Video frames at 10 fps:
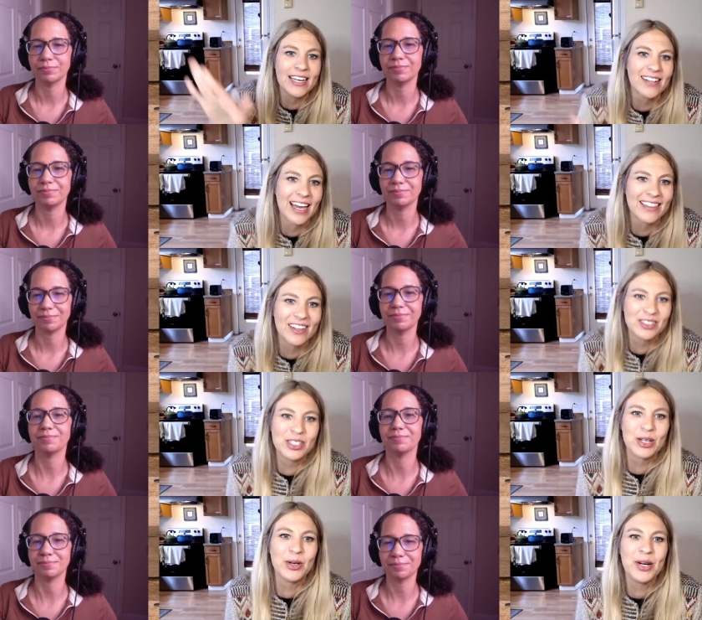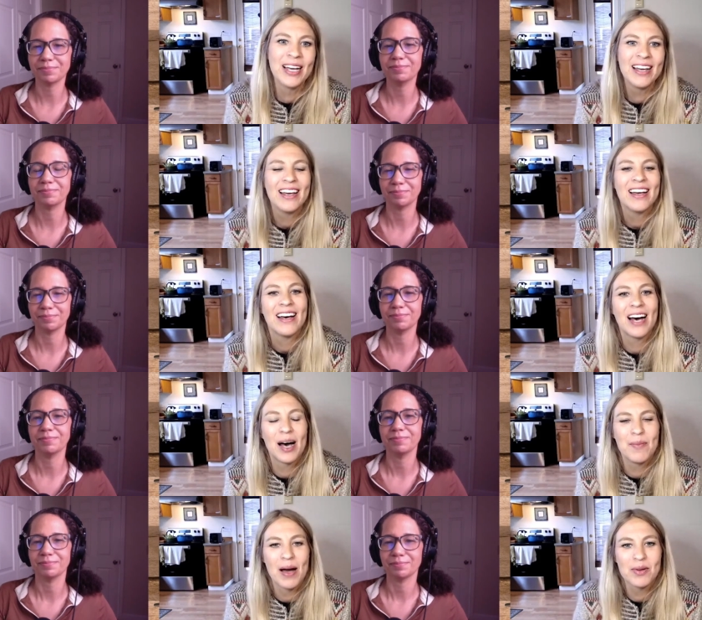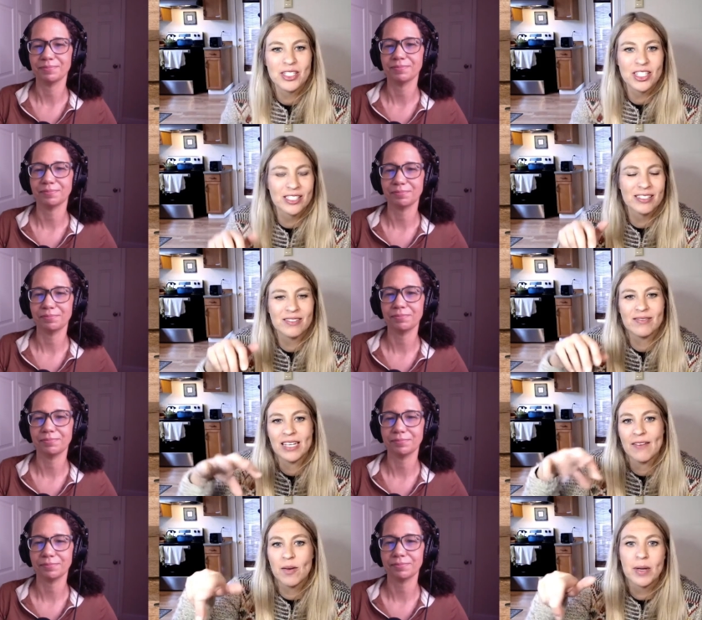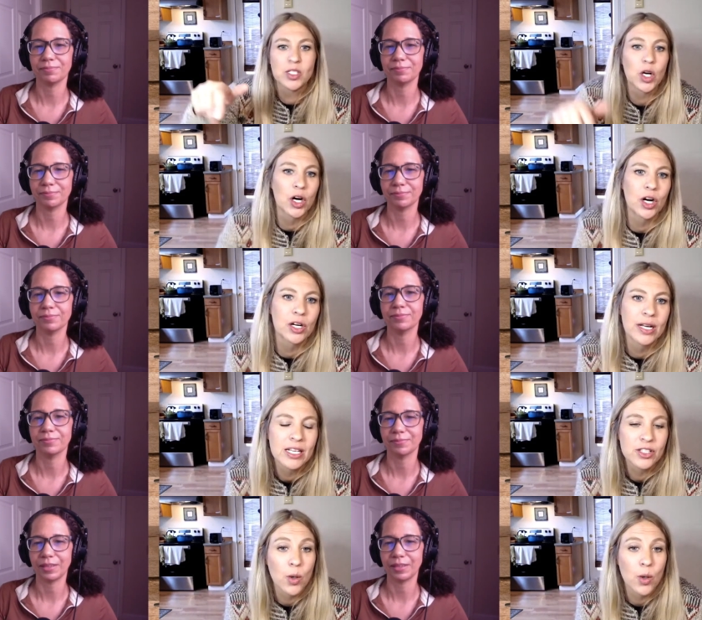Speaker 1: like they'll mm-hmm. do. Um, I would just give them a turn. So